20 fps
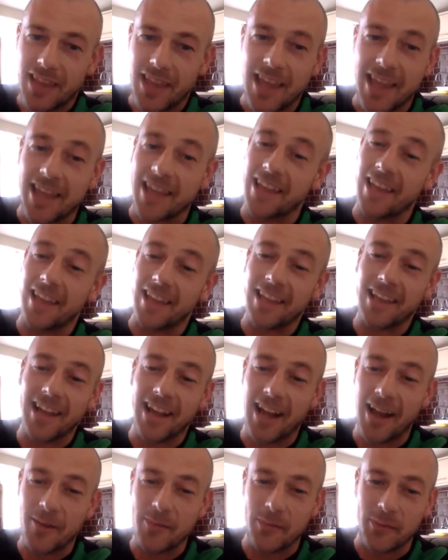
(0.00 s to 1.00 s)

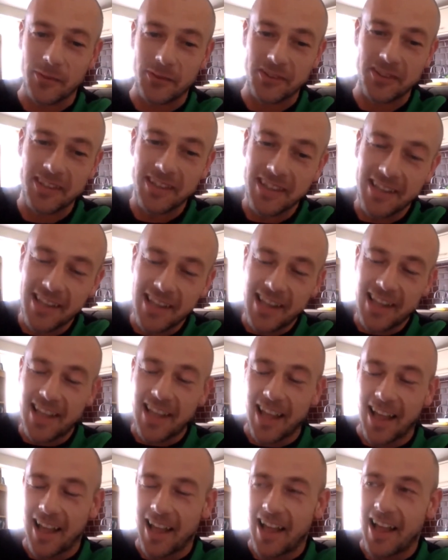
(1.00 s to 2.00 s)
It happens.
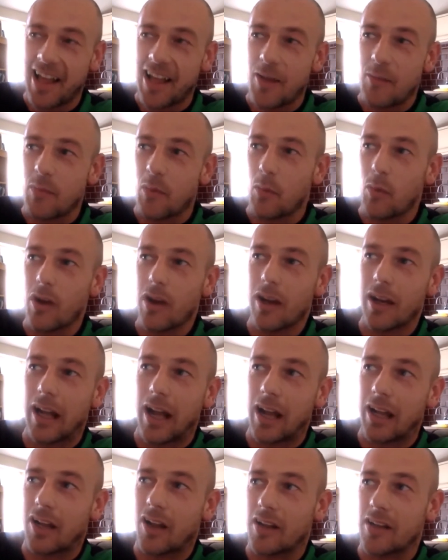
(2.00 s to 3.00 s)
But
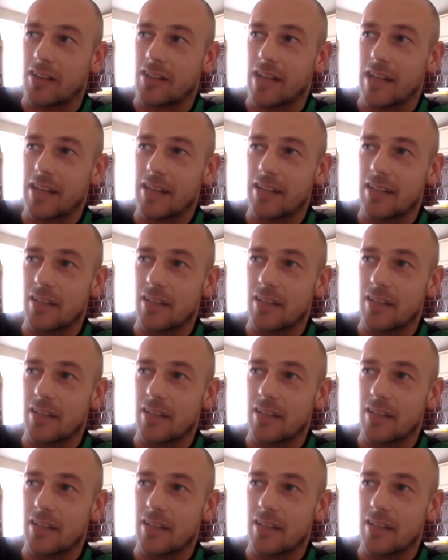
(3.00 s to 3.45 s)
what I kind of say